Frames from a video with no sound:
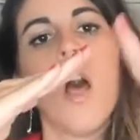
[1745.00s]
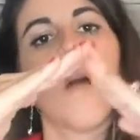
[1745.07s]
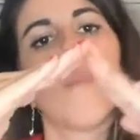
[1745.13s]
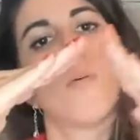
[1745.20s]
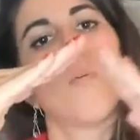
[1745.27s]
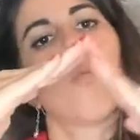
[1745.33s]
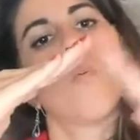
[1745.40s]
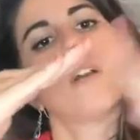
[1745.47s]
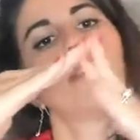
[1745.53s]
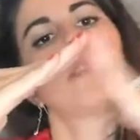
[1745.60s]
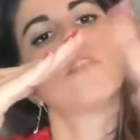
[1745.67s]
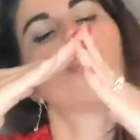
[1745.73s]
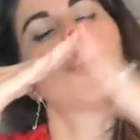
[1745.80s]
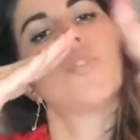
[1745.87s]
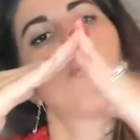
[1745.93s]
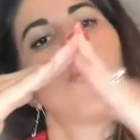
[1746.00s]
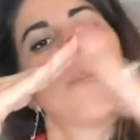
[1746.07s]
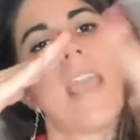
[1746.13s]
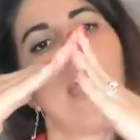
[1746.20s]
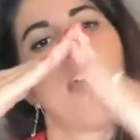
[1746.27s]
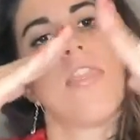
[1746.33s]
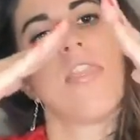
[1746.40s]
But once you
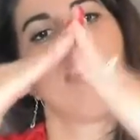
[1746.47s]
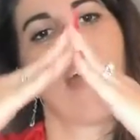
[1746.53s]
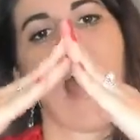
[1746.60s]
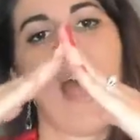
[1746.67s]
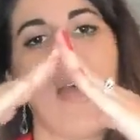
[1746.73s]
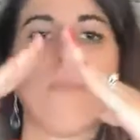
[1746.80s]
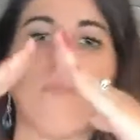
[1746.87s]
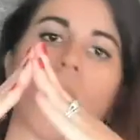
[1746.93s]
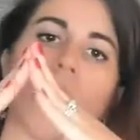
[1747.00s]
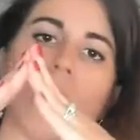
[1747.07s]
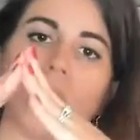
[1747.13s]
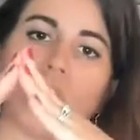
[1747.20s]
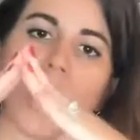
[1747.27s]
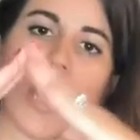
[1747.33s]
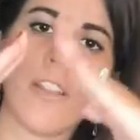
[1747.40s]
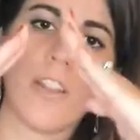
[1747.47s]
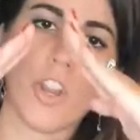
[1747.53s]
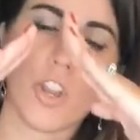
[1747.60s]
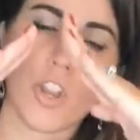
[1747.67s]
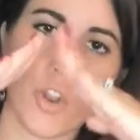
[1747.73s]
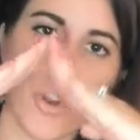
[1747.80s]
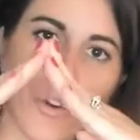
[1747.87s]
get that bridge and
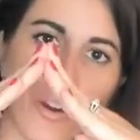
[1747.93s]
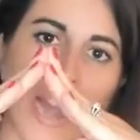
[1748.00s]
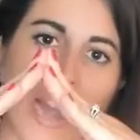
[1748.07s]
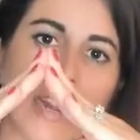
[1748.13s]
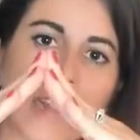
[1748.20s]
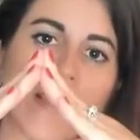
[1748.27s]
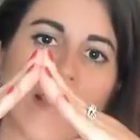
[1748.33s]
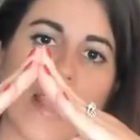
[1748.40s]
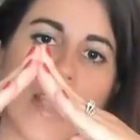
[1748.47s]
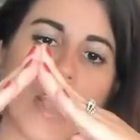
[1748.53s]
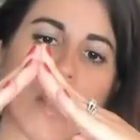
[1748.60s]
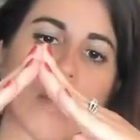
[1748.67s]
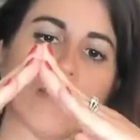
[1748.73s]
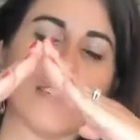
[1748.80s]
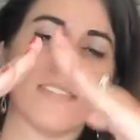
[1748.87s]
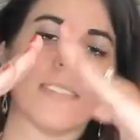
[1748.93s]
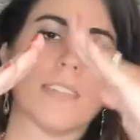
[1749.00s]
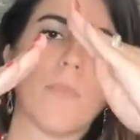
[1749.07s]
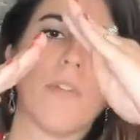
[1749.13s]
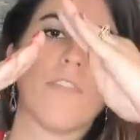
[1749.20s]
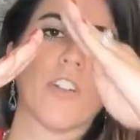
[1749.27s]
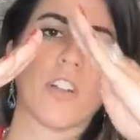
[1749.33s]
creating the ecosystem
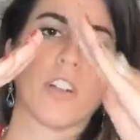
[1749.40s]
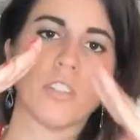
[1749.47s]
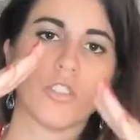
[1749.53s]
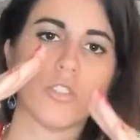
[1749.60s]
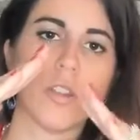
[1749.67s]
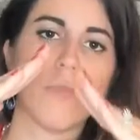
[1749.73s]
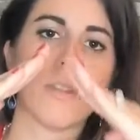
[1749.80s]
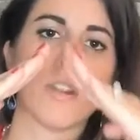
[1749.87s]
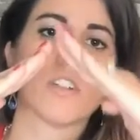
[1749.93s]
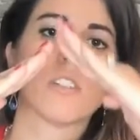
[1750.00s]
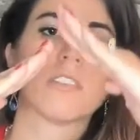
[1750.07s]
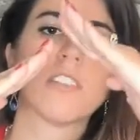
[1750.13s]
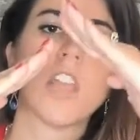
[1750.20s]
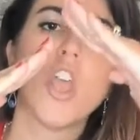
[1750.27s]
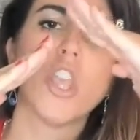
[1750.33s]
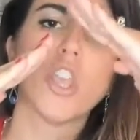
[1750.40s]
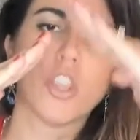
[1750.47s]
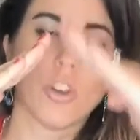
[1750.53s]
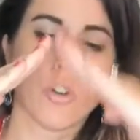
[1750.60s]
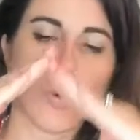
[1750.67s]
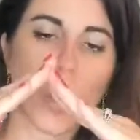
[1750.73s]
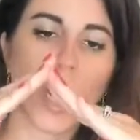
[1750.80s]
of your contributors,
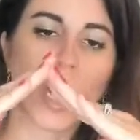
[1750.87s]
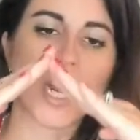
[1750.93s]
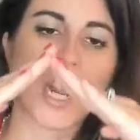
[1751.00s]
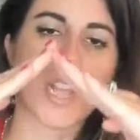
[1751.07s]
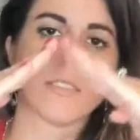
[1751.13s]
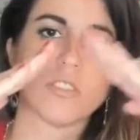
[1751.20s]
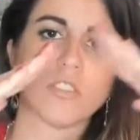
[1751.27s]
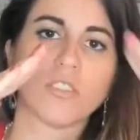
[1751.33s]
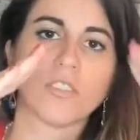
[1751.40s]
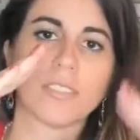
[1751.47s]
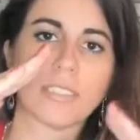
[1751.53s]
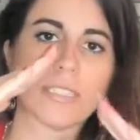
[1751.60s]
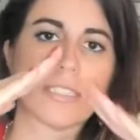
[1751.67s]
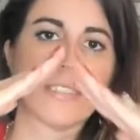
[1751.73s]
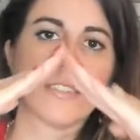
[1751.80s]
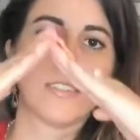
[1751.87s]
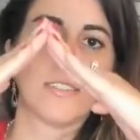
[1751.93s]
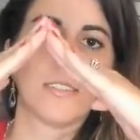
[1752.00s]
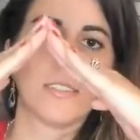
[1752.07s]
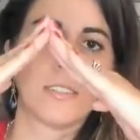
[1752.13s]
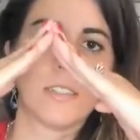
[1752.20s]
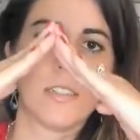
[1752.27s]
your organizers,
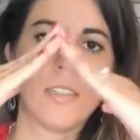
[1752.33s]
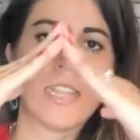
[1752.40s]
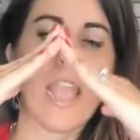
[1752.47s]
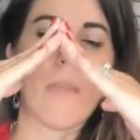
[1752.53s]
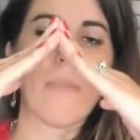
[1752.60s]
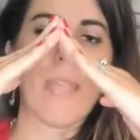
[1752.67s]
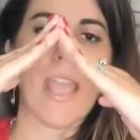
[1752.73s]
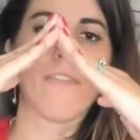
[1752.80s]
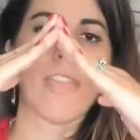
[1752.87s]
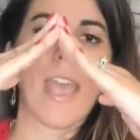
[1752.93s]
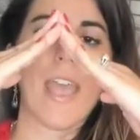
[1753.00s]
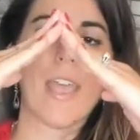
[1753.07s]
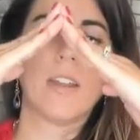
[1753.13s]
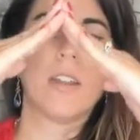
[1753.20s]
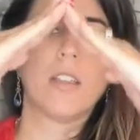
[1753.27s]
now we have that.